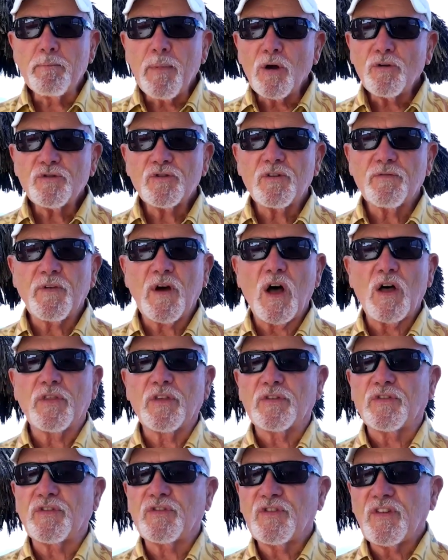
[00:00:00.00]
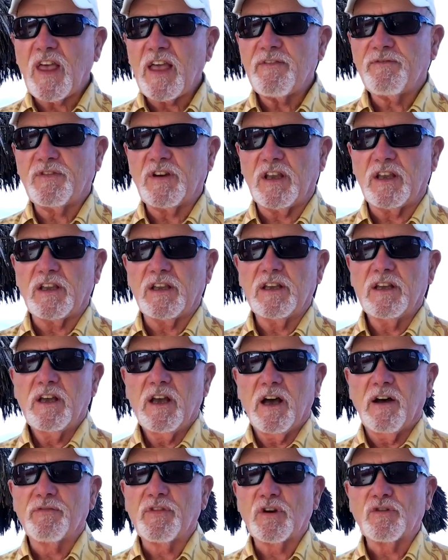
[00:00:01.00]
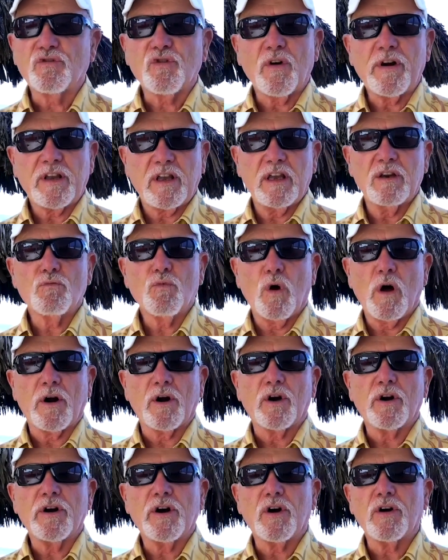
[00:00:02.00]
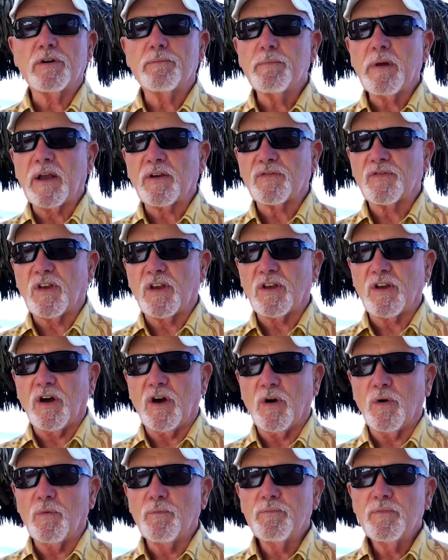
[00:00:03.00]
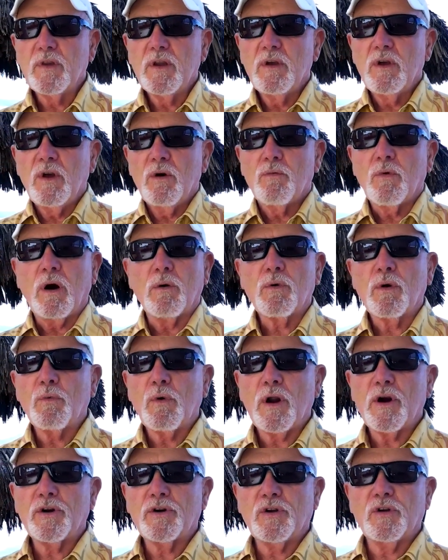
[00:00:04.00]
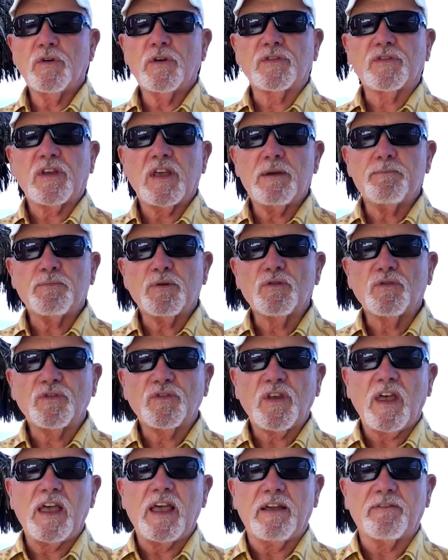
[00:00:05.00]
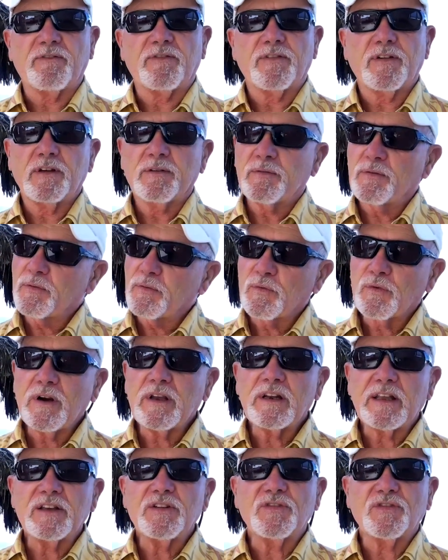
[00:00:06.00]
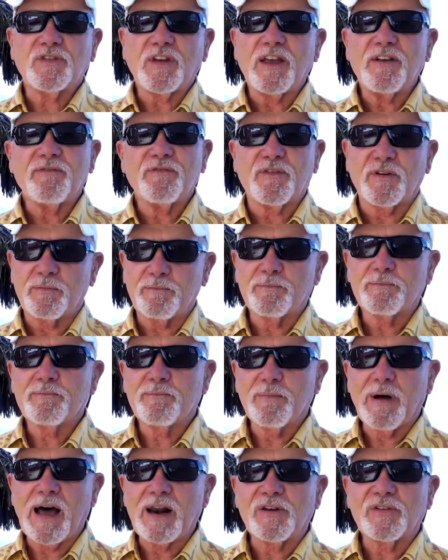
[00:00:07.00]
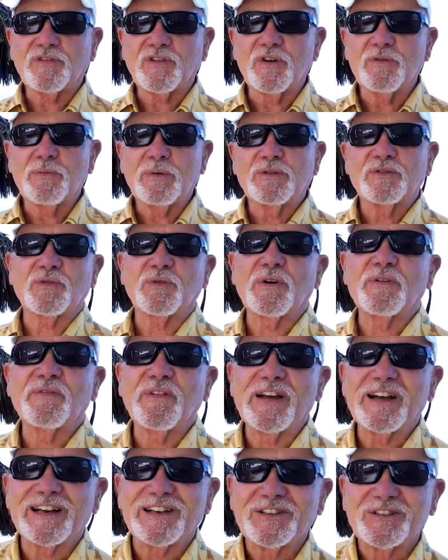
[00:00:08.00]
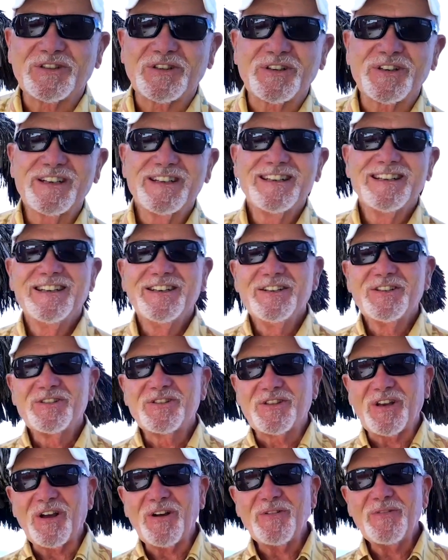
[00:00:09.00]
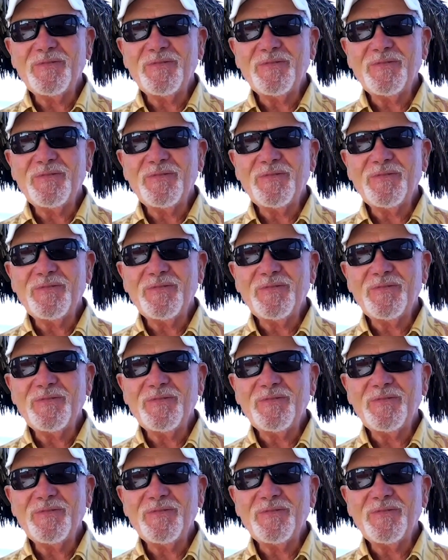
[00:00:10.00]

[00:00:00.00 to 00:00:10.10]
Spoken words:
most of all the safety of the drinking water here in Mexico. What we want to do is keep you safe, really safe from it. So,